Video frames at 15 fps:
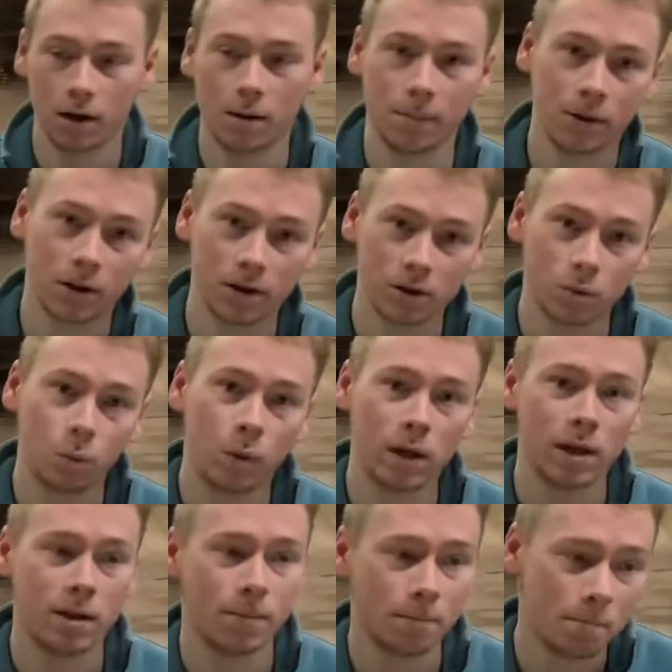because
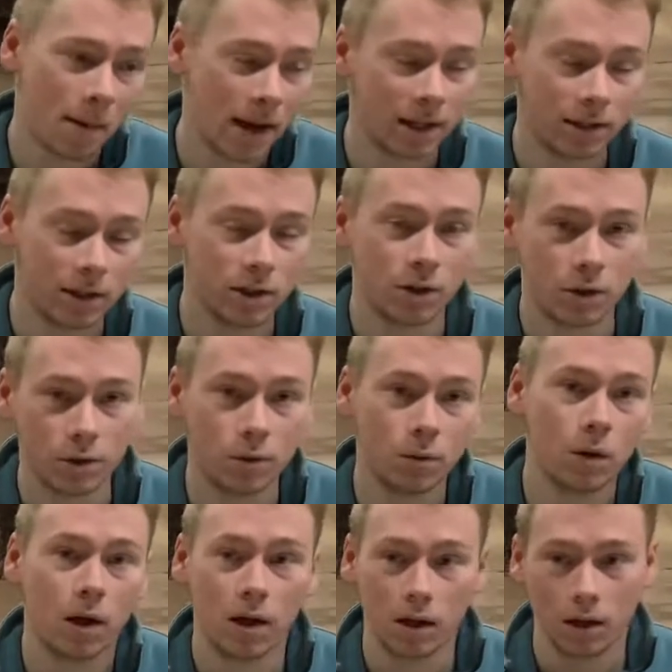we mainly do
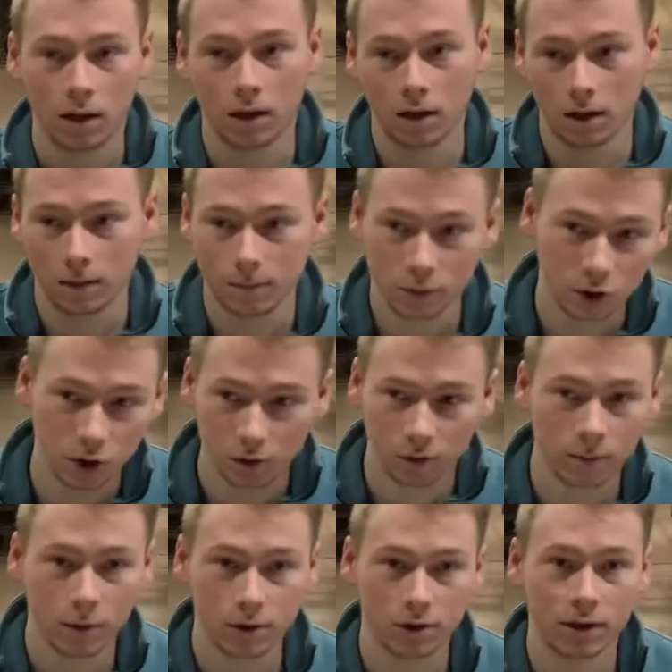general
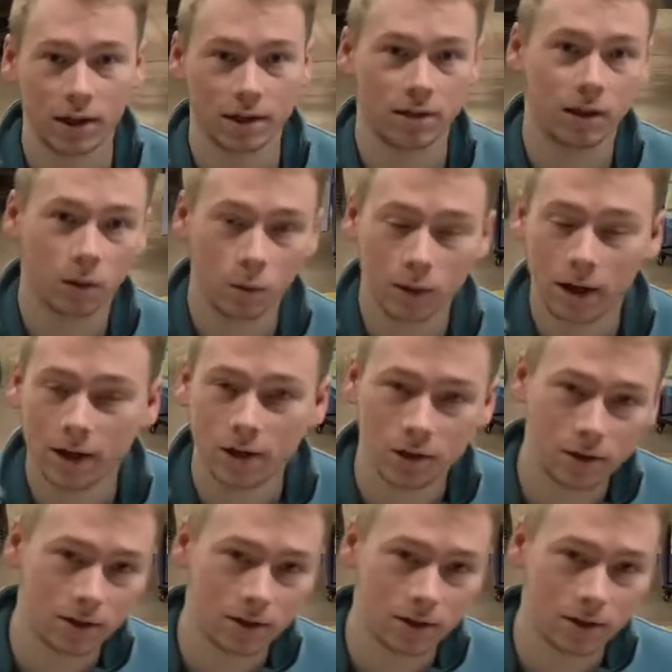merchandise liquidations.